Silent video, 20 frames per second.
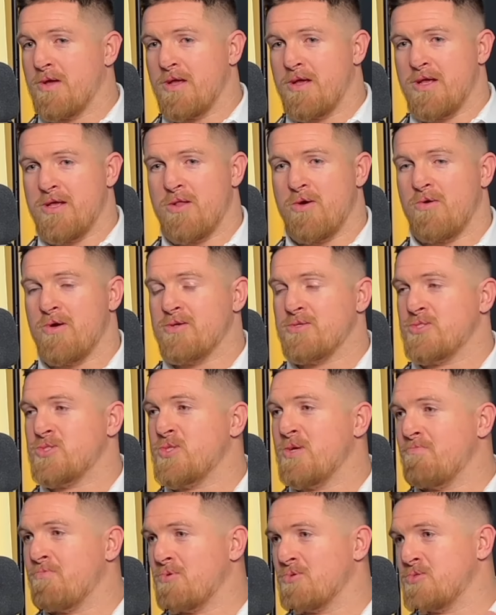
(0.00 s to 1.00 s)
as
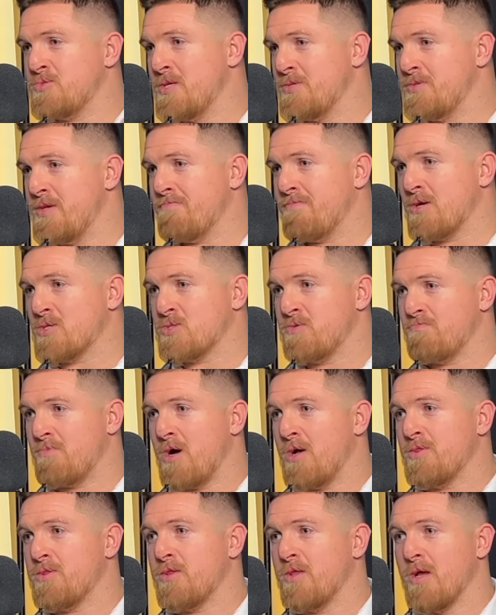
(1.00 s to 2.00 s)
simple as $50 a
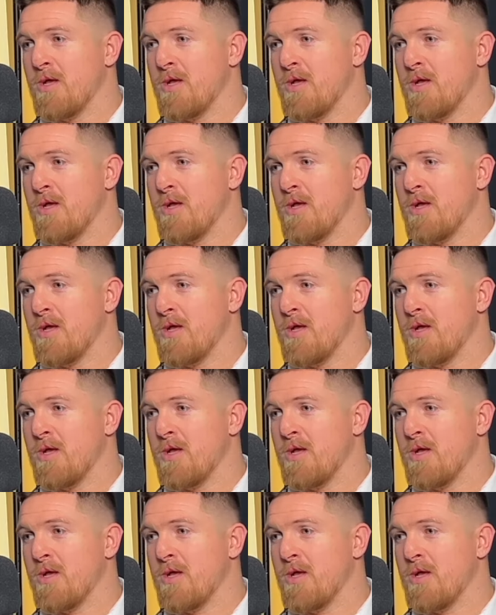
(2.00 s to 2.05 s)
month,